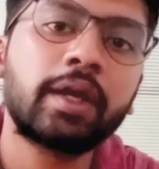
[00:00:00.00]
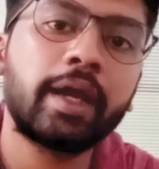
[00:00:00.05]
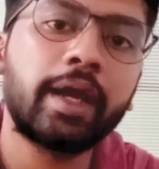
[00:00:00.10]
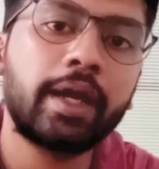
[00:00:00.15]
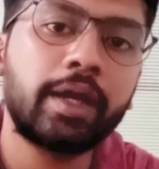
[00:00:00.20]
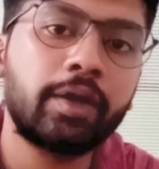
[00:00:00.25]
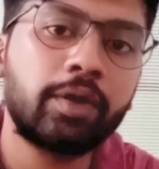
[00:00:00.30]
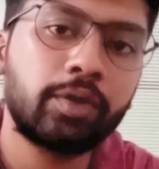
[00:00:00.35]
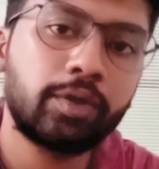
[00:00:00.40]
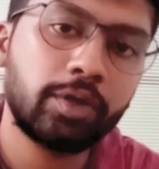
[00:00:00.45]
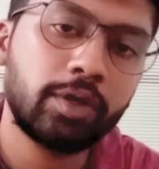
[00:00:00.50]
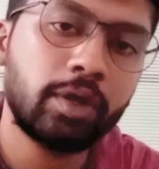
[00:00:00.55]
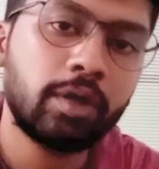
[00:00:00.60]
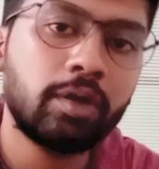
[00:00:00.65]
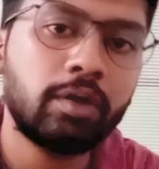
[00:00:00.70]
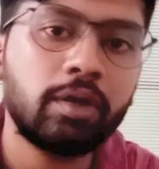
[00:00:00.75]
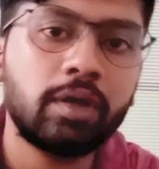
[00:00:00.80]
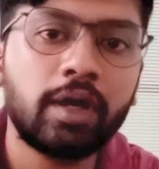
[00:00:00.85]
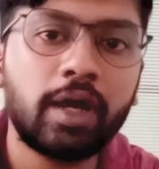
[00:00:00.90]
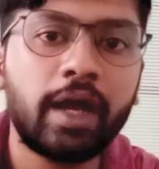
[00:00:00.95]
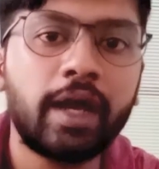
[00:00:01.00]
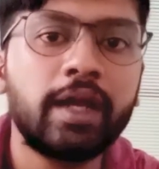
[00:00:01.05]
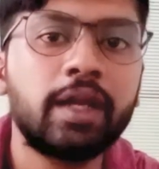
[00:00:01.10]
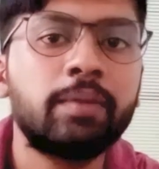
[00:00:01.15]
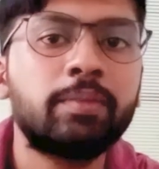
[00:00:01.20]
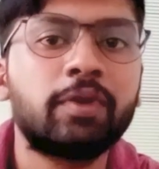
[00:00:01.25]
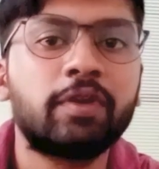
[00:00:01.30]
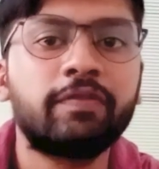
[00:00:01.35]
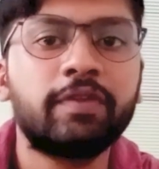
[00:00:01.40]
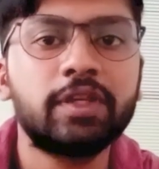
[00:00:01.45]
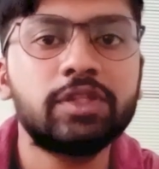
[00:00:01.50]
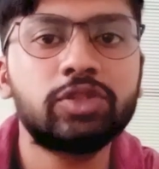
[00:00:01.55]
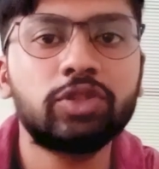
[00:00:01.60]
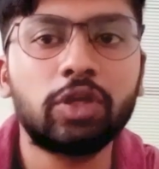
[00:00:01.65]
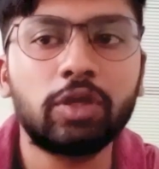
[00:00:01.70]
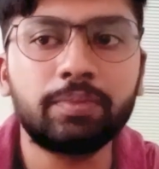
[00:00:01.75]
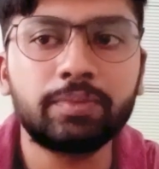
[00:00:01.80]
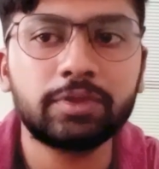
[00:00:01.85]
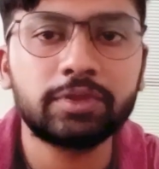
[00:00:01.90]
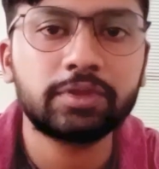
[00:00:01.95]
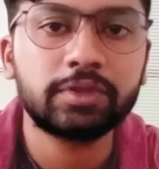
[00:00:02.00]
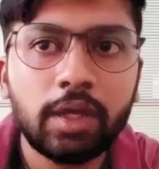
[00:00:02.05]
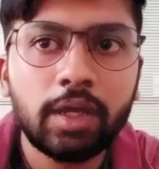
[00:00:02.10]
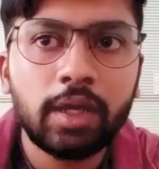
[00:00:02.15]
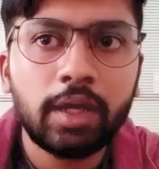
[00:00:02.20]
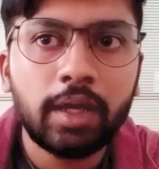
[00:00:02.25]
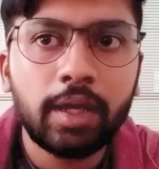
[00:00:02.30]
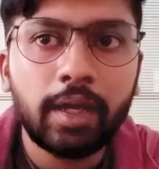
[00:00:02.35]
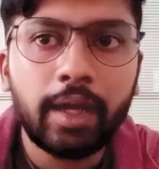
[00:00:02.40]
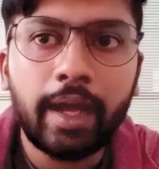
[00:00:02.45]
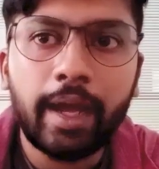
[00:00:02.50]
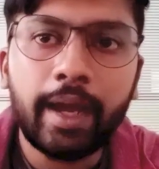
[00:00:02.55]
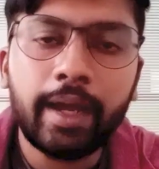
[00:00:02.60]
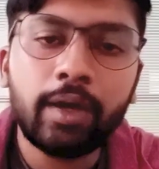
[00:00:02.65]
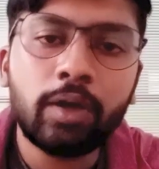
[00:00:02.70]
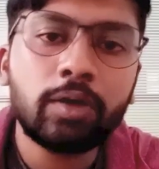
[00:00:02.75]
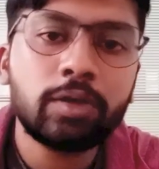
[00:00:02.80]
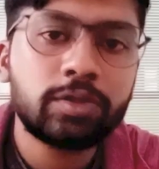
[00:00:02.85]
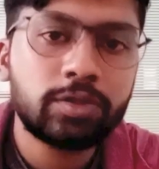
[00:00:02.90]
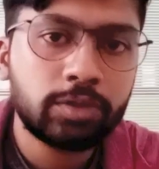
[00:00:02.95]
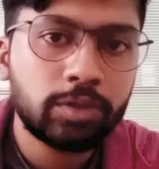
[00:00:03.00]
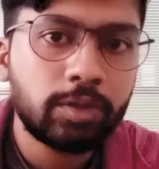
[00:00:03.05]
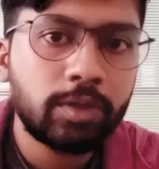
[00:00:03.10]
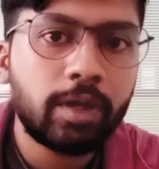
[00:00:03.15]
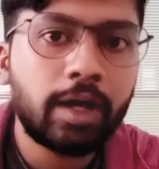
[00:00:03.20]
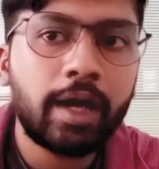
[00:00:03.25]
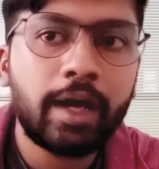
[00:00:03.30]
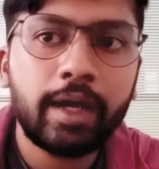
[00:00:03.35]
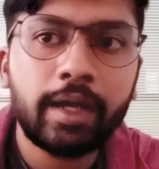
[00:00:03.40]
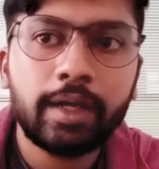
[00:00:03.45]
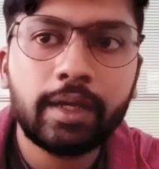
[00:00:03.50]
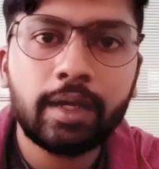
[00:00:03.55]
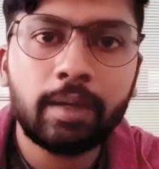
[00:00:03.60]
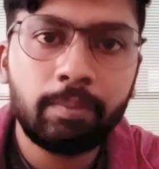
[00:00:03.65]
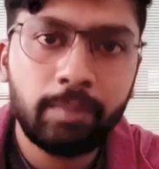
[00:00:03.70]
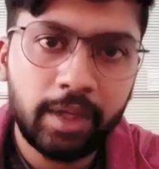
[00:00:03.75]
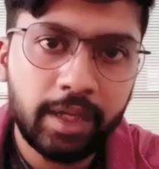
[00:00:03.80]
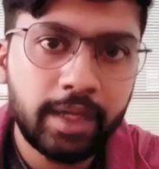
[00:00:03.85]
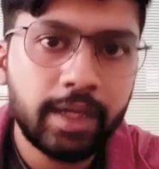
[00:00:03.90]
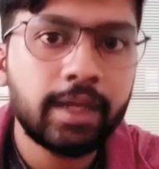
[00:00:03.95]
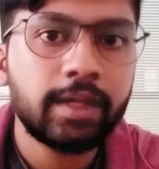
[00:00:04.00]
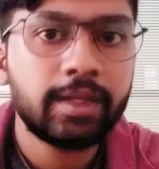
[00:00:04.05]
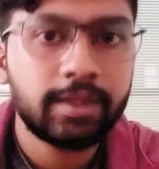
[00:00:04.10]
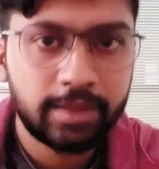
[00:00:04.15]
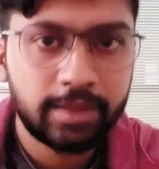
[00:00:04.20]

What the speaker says: get into your highly profile jobs. And also I completed